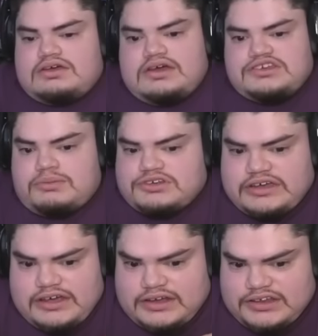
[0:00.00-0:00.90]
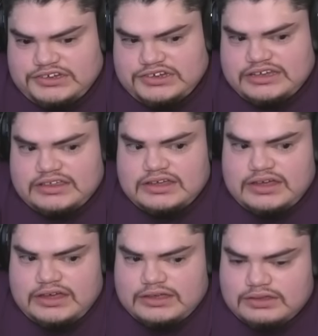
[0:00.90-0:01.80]
It's almost like it glitches at the
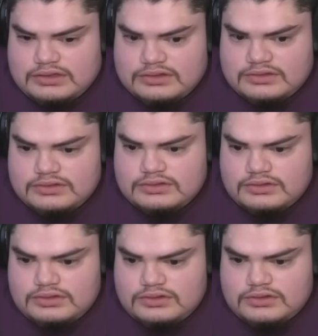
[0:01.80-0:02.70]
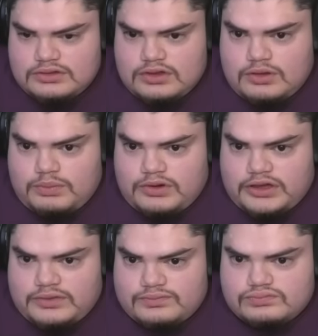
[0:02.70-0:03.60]
end. Oh, boy.